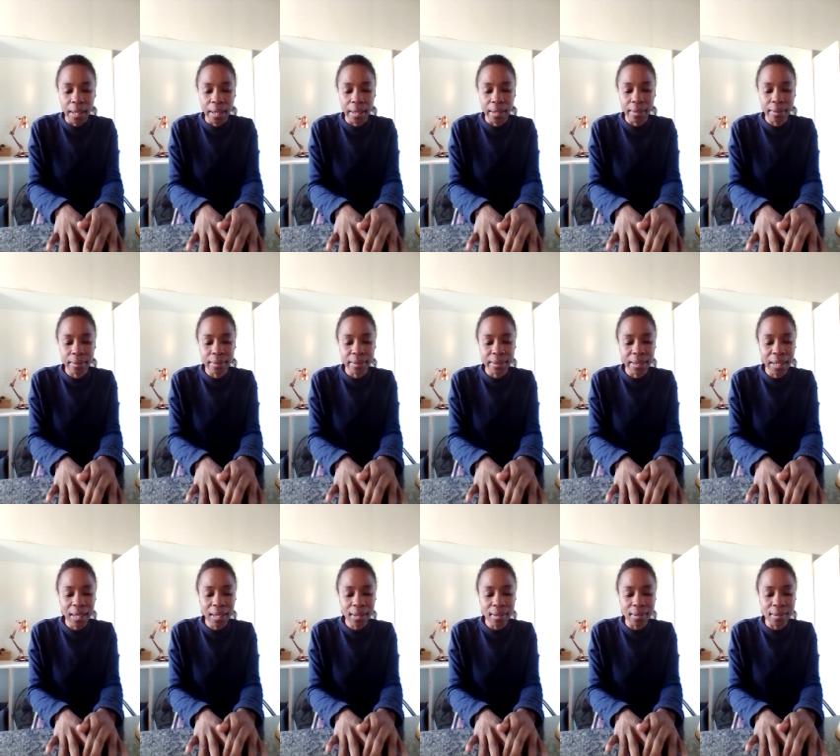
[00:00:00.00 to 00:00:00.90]
And
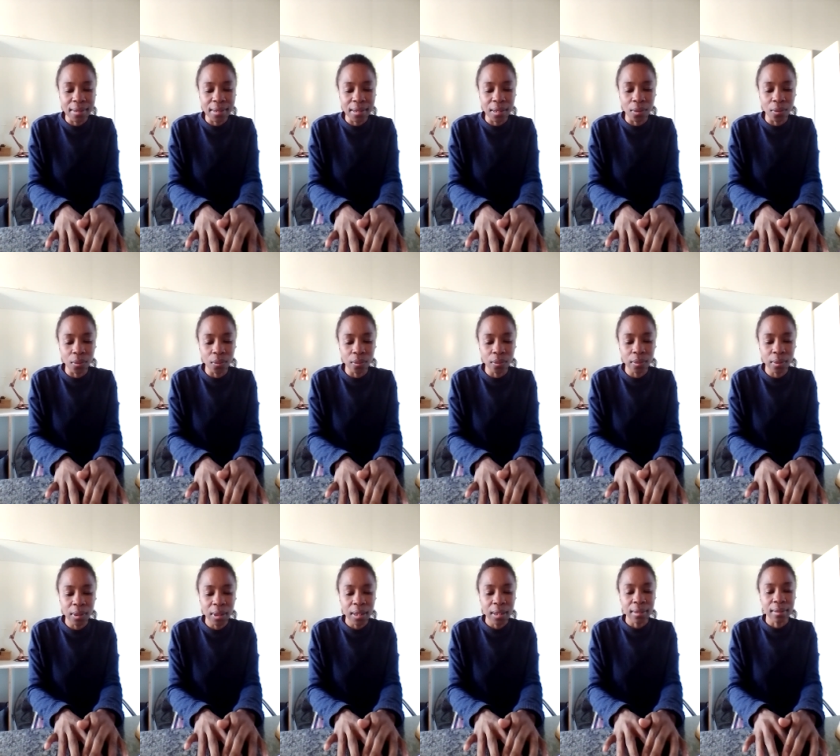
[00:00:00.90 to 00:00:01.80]
yeah, so
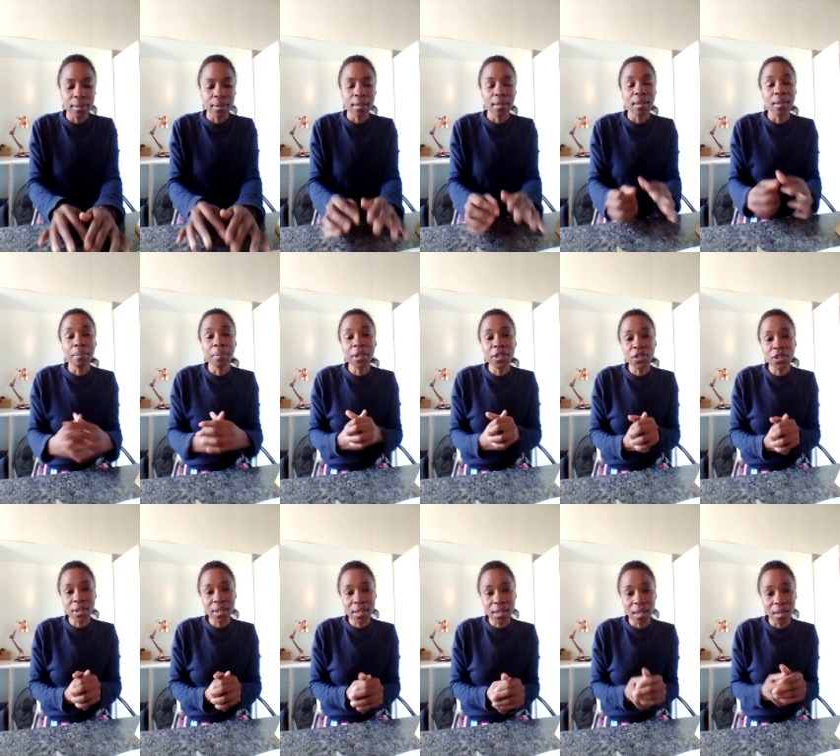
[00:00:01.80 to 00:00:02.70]
let me
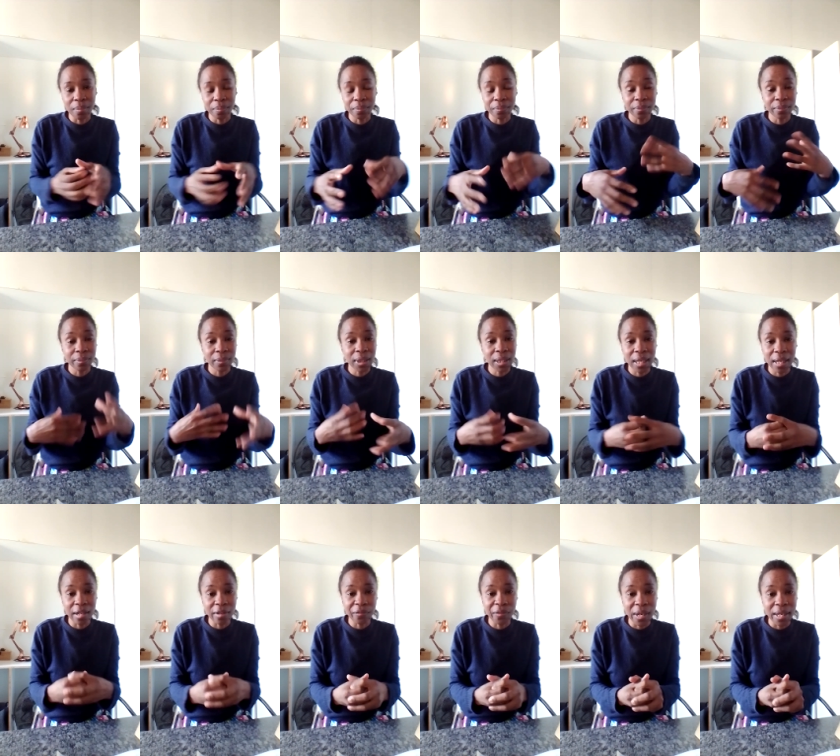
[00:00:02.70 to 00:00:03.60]
just
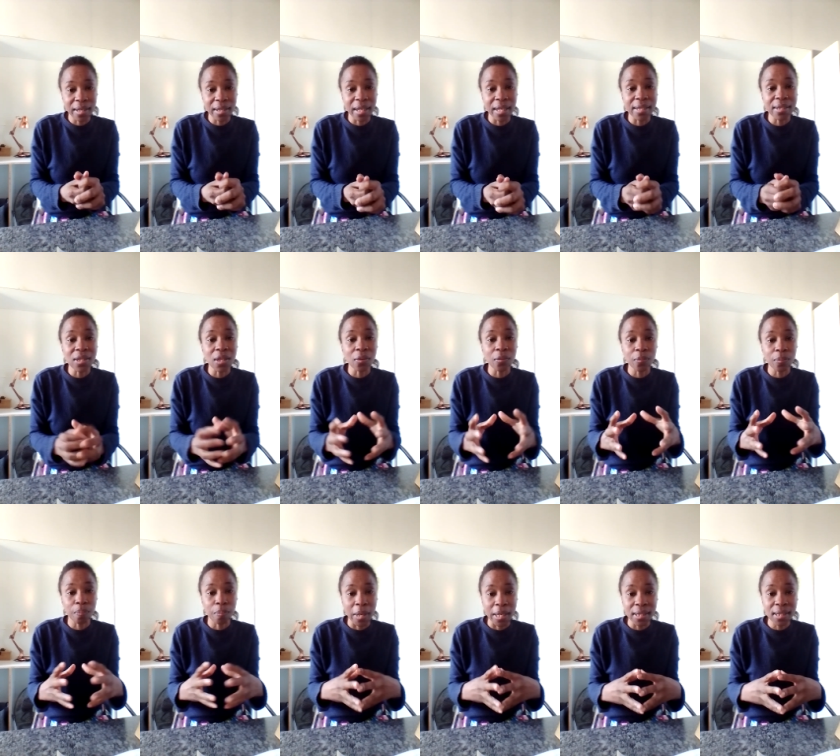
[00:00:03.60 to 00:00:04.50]
clarify again. So
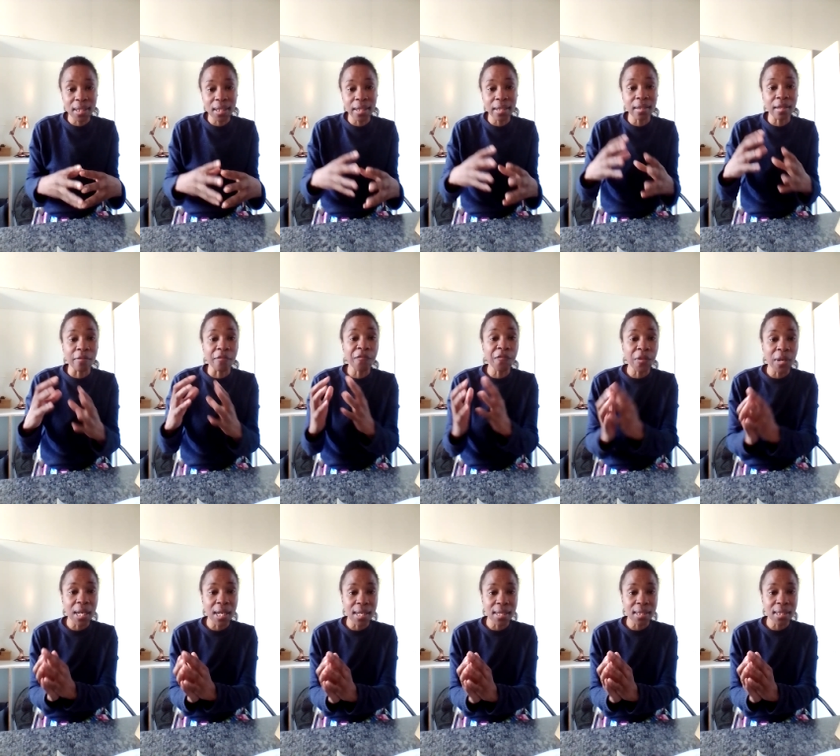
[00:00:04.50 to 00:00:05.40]
basically the
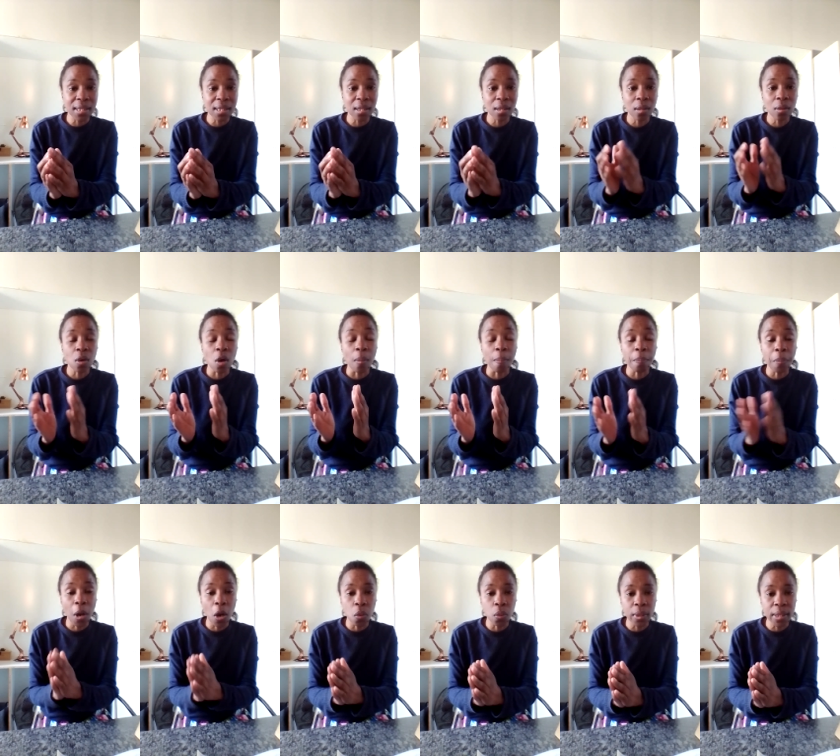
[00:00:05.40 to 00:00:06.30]
first
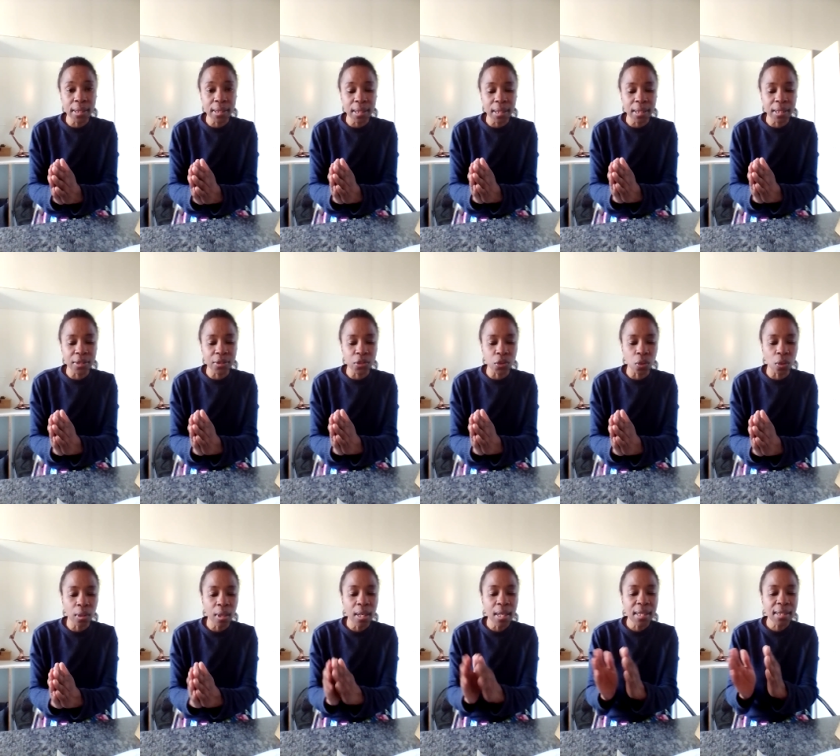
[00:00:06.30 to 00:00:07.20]
component is
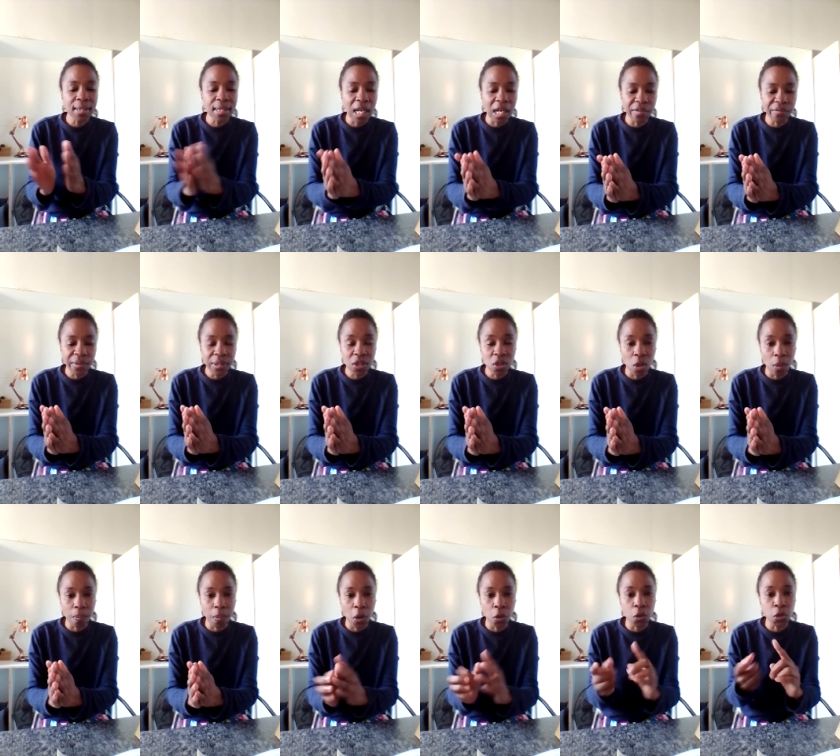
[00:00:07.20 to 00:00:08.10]
your savings
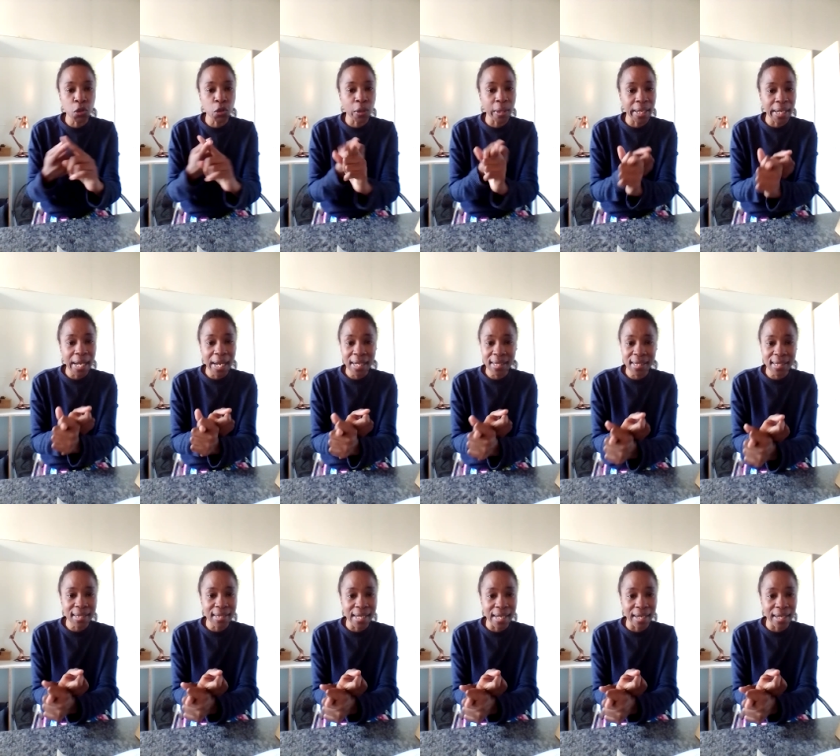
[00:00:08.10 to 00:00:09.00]
component. You can
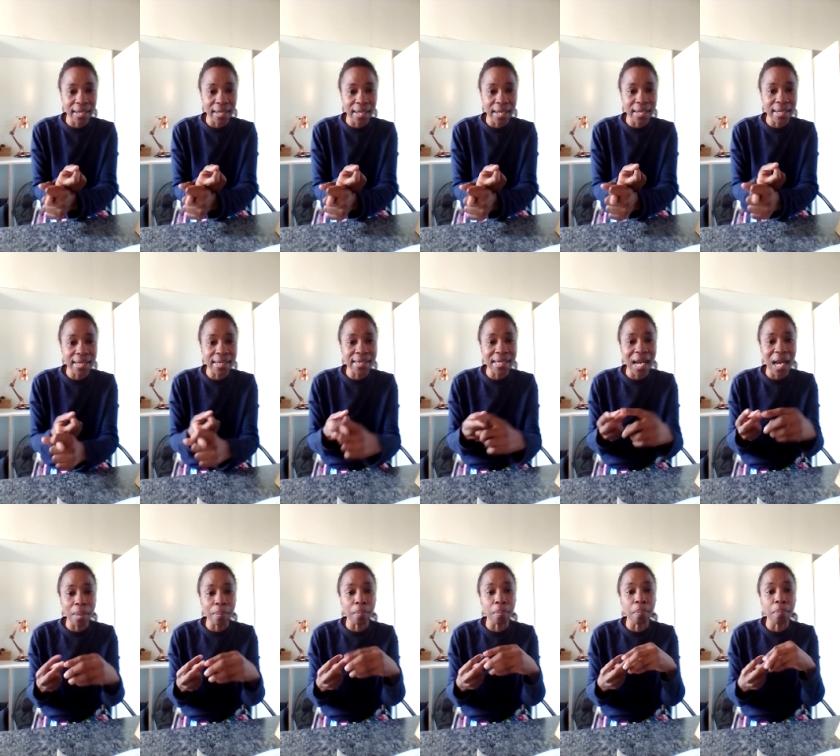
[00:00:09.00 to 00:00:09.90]
access that at any
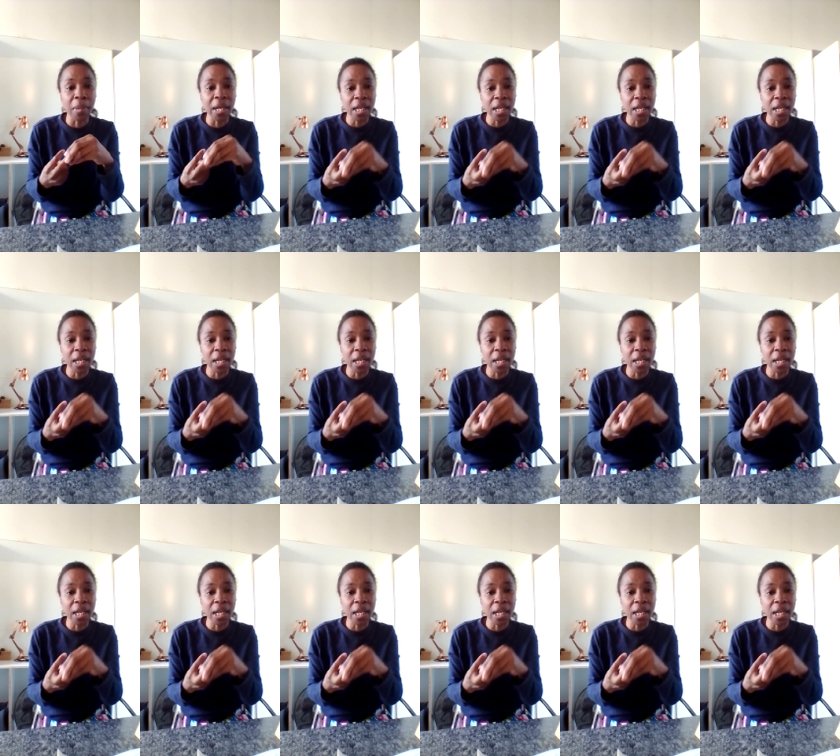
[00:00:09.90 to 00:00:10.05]
time.